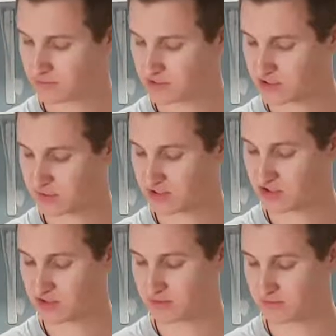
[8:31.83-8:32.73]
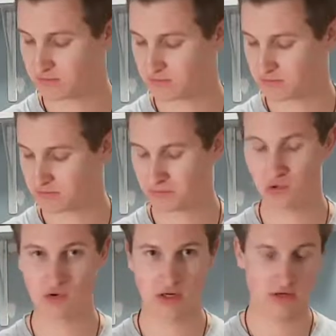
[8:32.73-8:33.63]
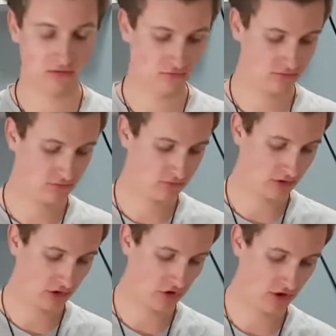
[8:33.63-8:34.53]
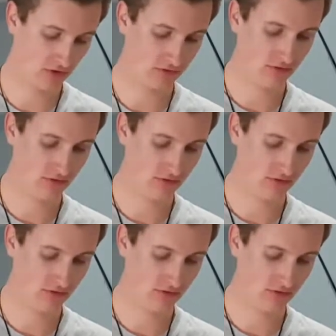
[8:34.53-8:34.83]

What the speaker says: I guess we can just pour it in and go.